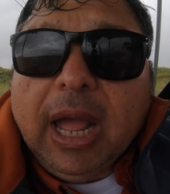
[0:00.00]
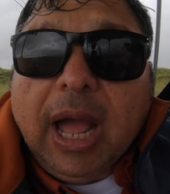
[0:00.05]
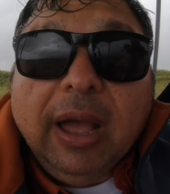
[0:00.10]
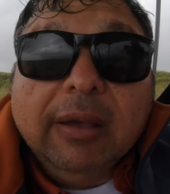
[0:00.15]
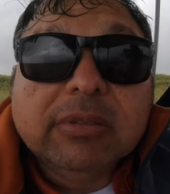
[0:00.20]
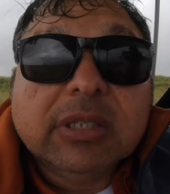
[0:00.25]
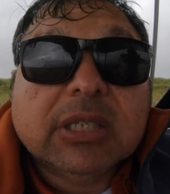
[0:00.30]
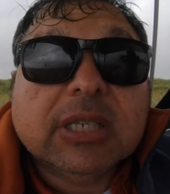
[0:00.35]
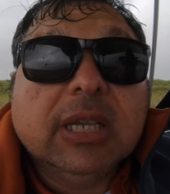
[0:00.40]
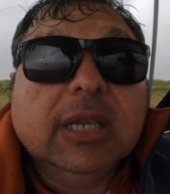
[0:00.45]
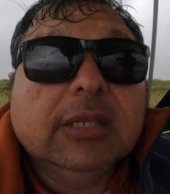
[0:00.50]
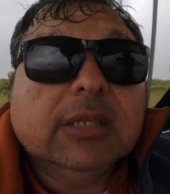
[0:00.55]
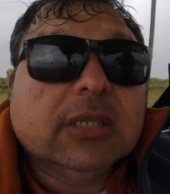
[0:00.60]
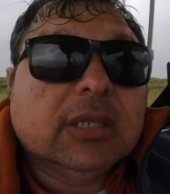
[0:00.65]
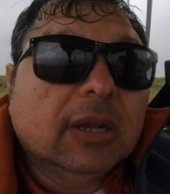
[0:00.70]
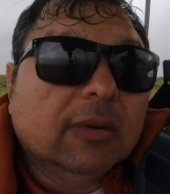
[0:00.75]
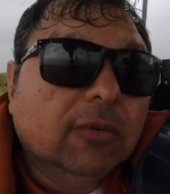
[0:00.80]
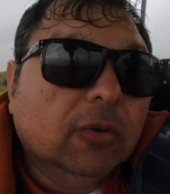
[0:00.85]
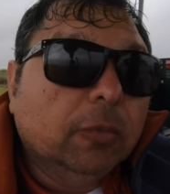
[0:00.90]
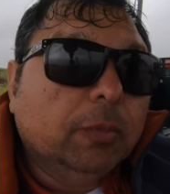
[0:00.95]
I've seen
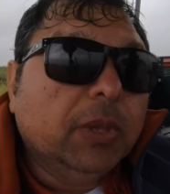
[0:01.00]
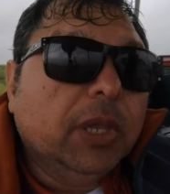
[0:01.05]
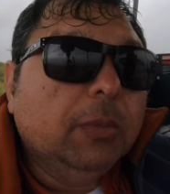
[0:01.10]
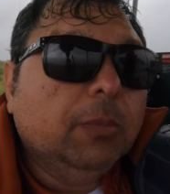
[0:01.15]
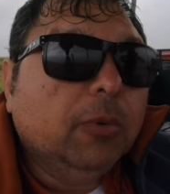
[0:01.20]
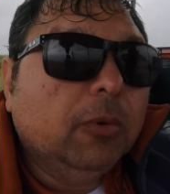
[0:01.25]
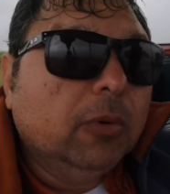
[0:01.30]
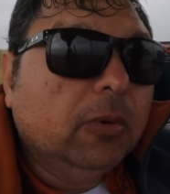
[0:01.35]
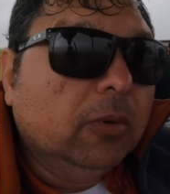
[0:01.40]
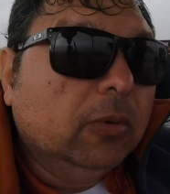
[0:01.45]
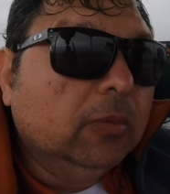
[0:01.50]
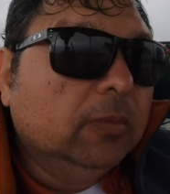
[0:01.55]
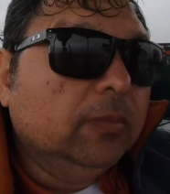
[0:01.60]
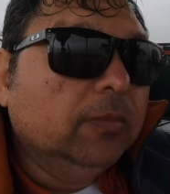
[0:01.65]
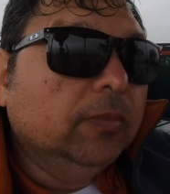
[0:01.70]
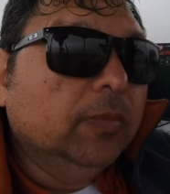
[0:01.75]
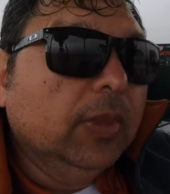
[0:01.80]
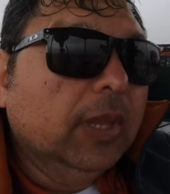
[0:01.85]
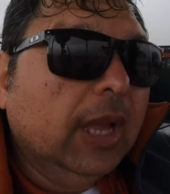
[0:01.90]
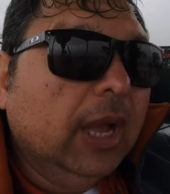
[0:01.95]
several people
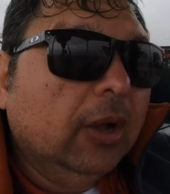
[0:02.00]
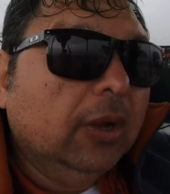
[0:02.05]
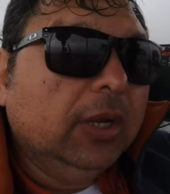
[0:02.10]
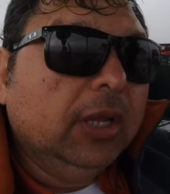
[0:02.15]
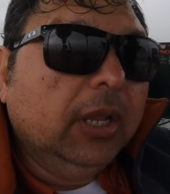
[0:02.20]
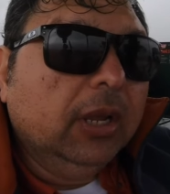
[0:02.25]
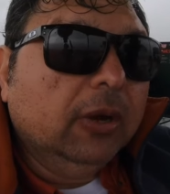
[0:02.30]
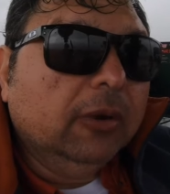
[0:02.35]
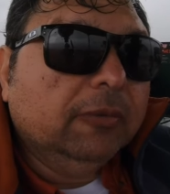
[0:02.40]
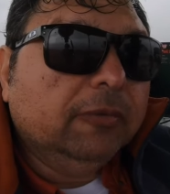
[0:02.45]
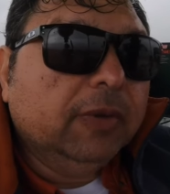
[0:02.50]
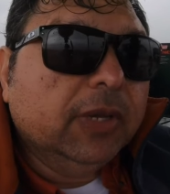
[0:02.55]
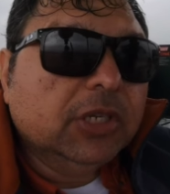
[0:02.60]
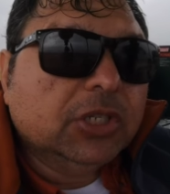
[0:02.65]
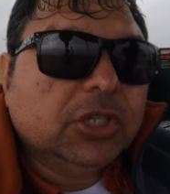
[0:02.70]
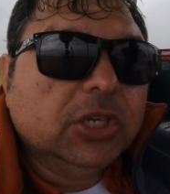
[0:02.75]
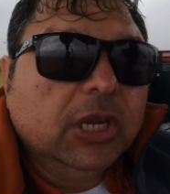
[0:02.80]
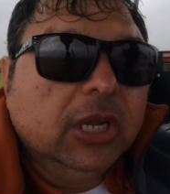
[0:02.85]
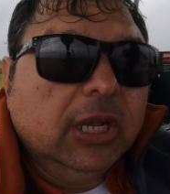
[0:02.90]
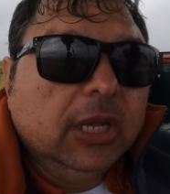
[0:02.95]
out here
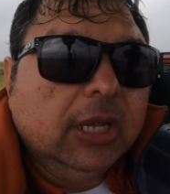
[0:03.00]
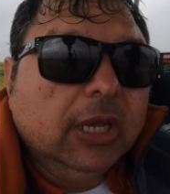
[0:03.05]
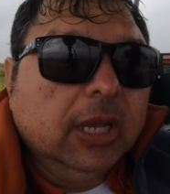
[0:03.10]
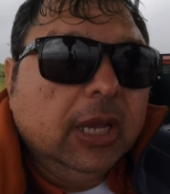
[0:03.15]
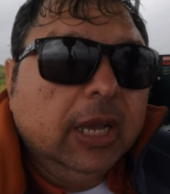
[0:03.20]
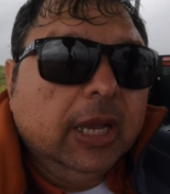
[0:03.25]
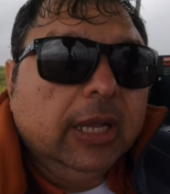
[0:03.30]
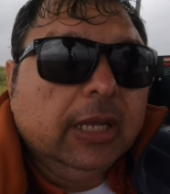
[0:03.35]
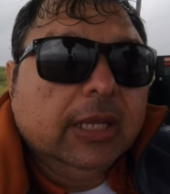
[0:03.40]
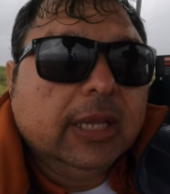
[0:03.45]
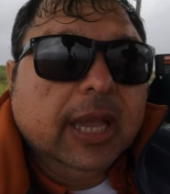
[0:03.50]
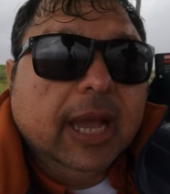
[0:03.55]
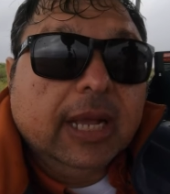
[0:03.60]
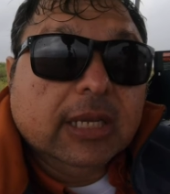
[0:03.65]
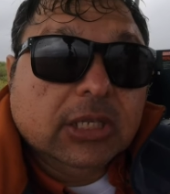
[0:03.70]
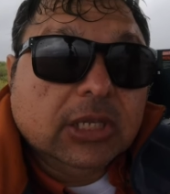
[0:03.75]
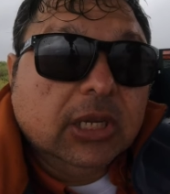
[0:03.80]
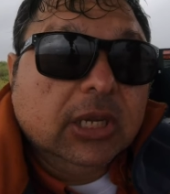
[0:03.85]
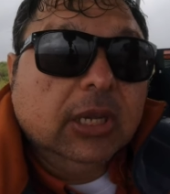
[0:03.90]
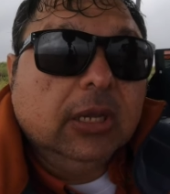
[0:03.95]
fishing and
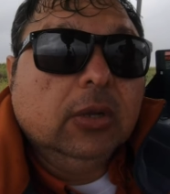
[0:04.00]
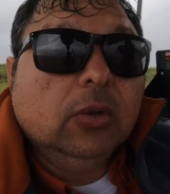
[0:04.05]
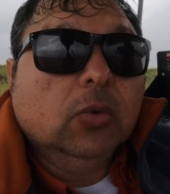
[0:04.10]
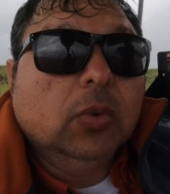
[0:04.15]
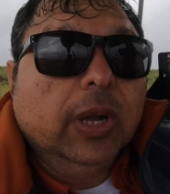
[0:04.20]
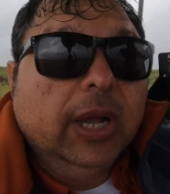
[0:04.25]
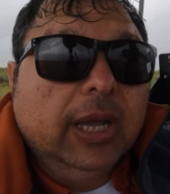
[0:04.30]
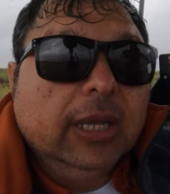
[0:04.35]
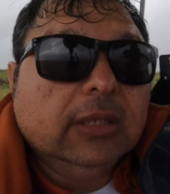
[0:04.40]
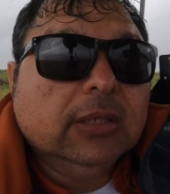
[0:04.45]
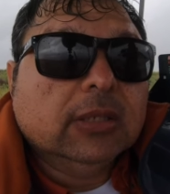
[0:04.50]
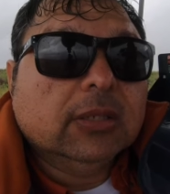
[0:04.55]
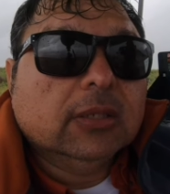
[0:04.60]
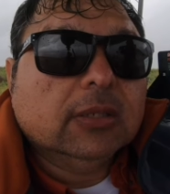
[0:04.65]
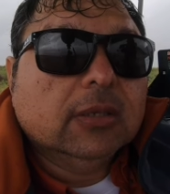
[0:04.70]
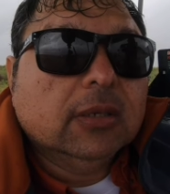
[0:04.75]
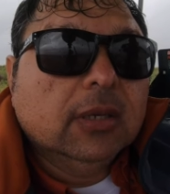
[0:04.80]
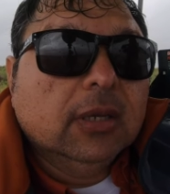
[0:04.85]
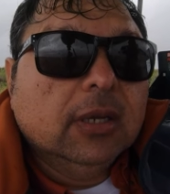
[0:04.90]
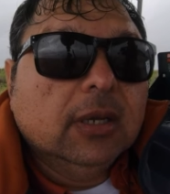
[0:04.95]
catching reds.
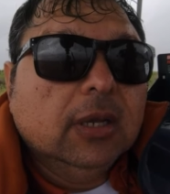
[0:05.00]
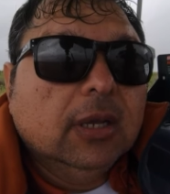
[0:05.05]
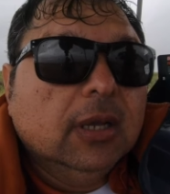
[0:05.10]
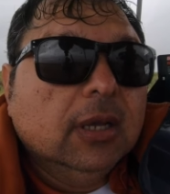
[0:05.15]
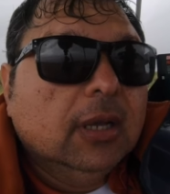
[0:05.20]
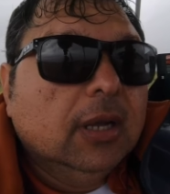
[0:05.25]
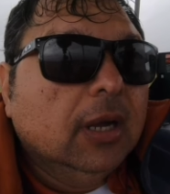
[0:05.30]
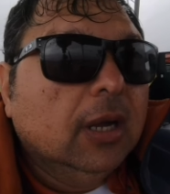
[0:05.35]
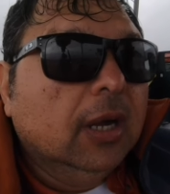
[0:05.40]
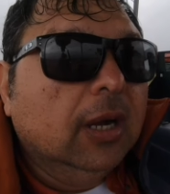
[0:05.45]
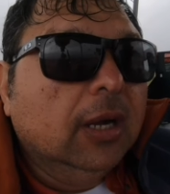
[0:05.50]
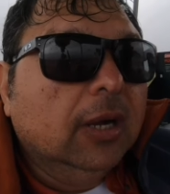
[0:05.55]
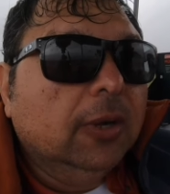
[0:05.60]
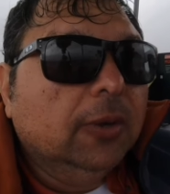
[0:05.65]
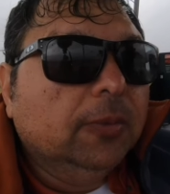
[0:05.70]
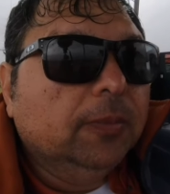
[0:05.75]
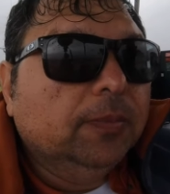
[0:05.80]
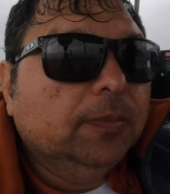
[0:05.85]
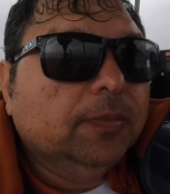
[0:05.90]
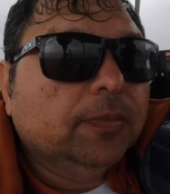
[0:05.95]

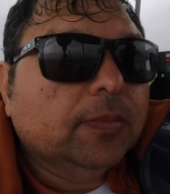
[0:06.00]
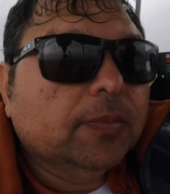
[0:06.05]
Um,